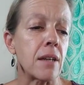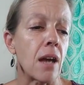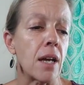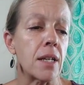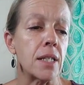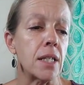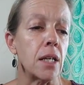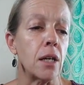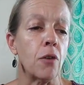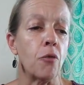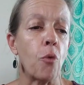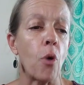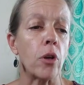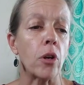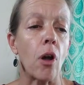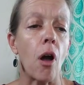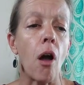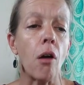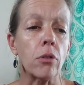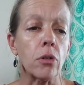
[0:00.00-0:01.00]
of what
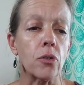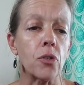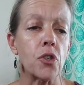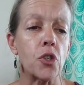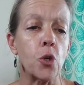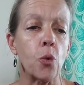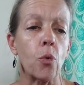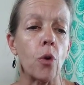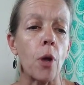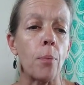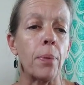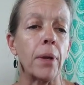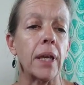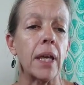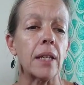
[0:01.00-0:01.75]
horrors you were up against,